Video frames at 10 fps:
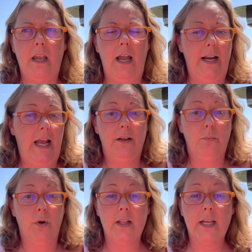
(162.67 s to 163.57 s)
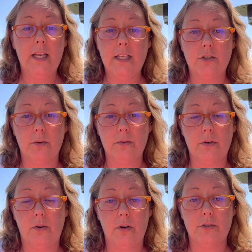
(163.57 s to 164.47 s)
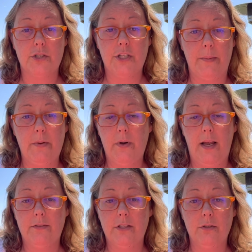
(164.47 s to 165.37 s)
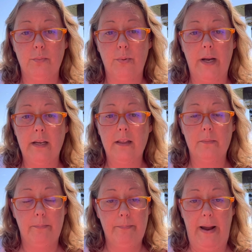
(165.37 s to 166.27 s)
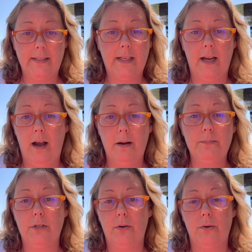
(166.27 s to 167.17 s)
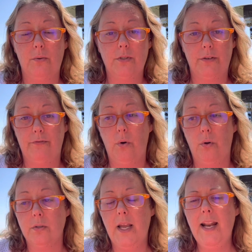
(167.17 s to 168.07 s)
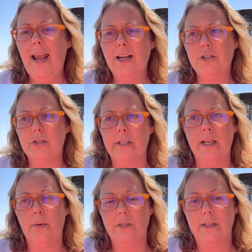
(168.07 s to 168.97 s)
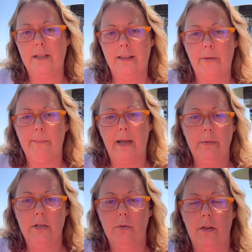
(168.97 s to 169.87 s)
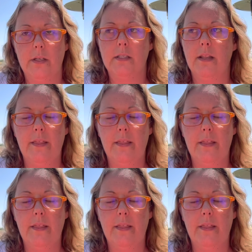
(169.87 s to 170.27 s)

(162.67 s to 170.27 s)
I'd one of the kids or, or Jamie would have to bring the basket up so to fold. And actually, it wasn't that they were making me do all this.